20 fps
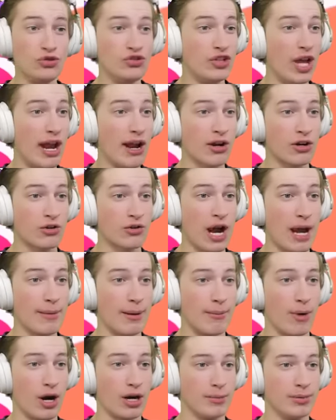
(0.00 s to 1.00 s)
dare grab
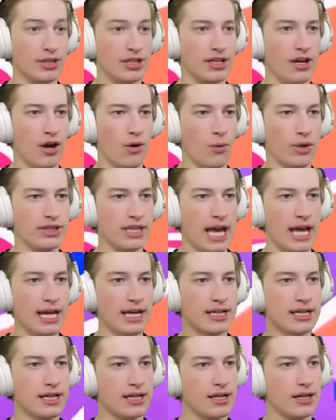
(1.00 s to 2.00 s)
a Marvelous. Oh, what the
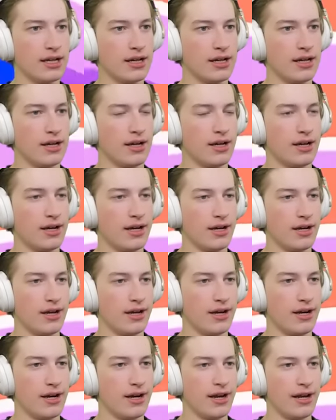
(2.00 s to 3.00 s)
heck?
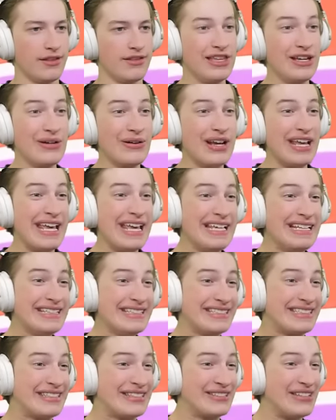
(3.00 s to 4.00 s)
They're
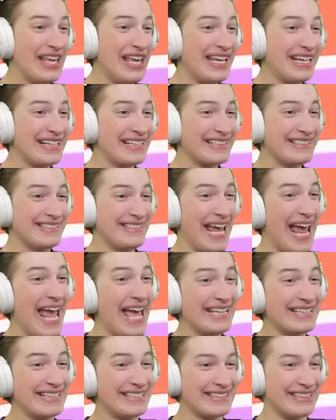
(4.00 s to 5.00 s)
in sync
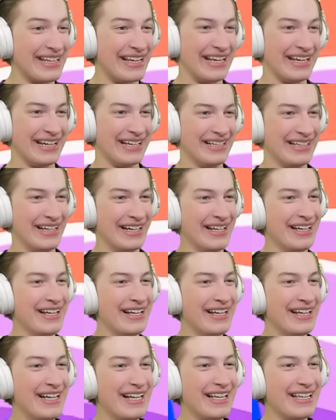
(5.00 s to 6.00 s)
dancing!
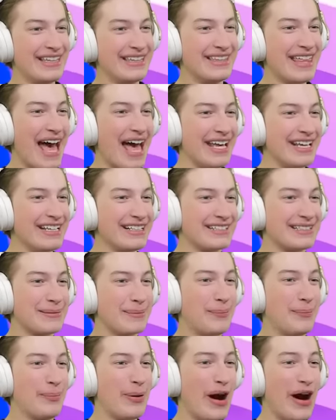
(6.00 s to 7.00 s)
That
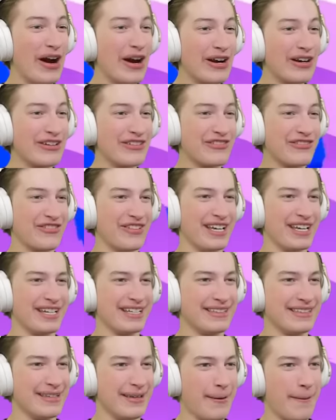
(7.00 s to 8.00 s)
is
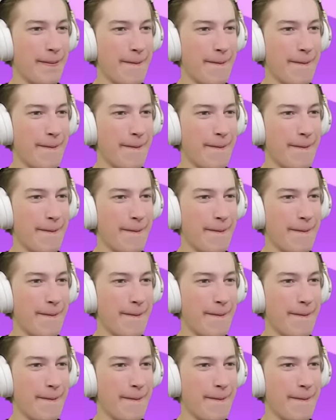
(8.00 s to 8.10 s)
perfect!